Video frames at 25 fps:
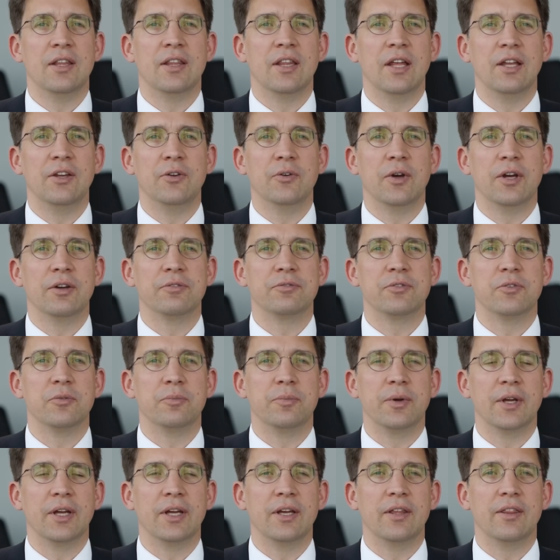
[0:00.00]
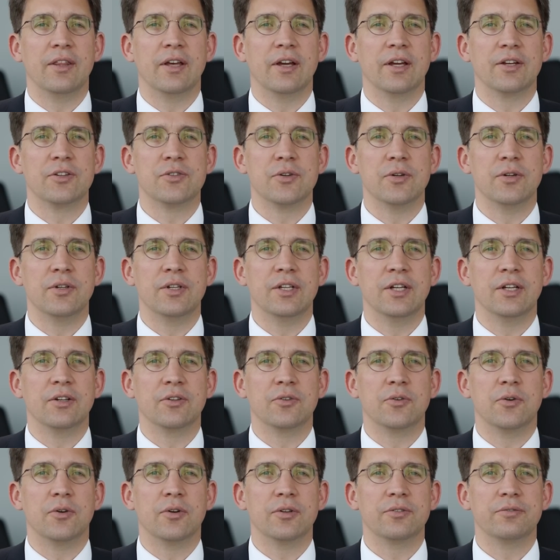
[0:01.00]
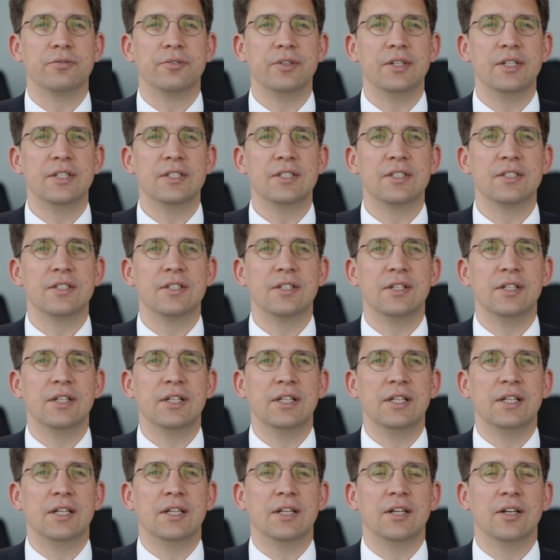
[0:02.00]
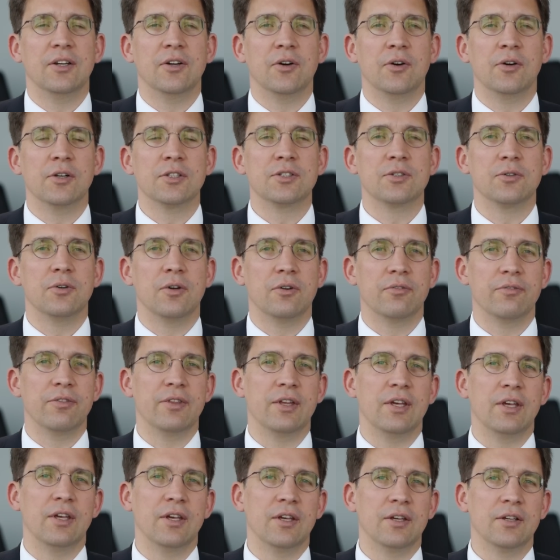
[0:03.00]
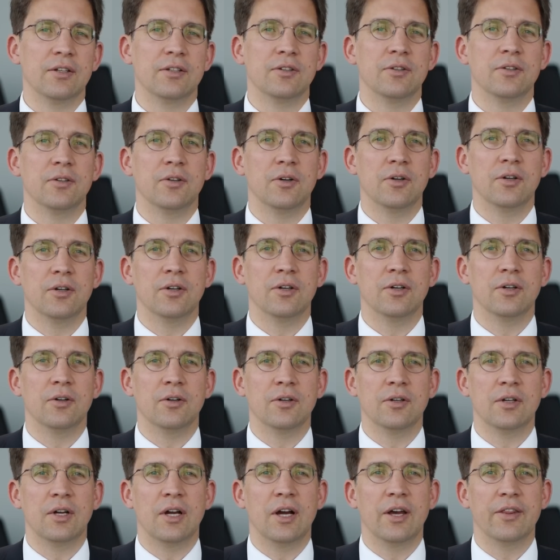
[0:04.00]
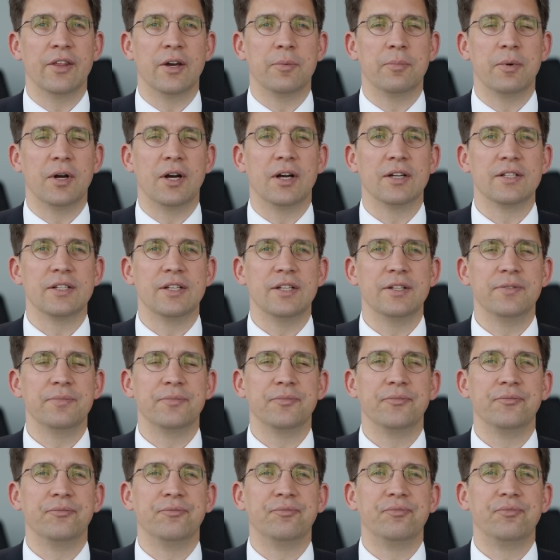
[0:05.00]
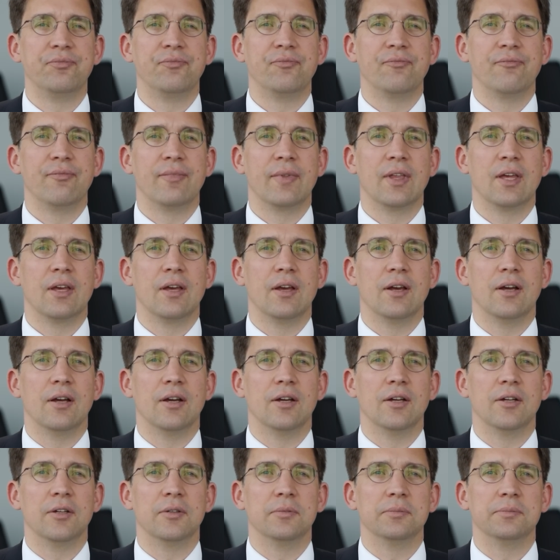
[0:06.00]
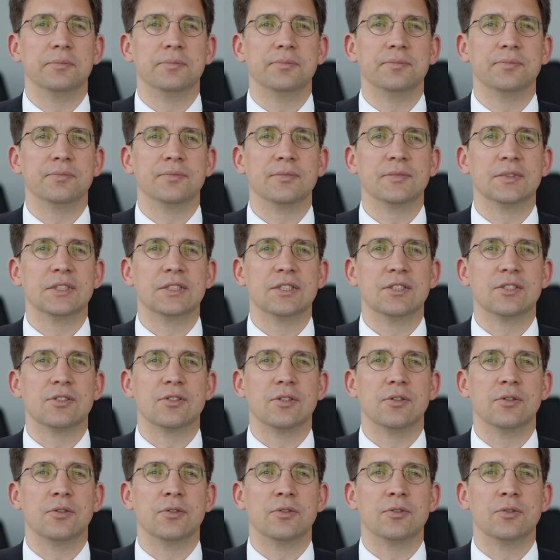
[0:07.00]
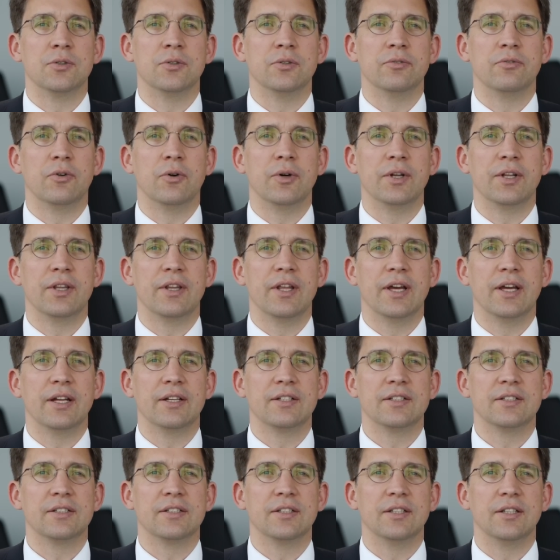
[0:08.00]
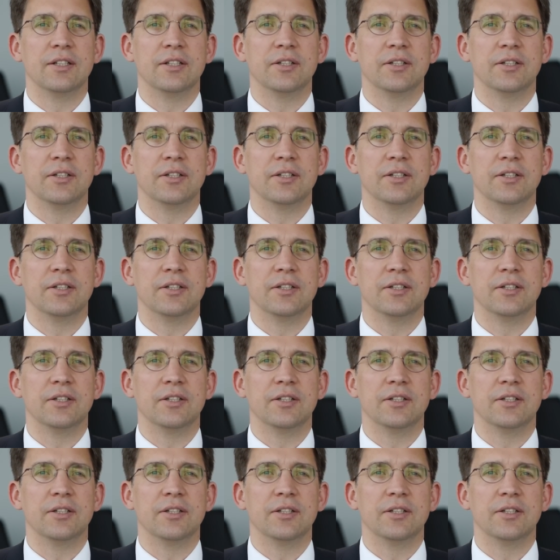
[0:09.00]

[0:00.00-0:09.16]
then you have to pay the attorney and court fees, also of the other party. So to avoid that,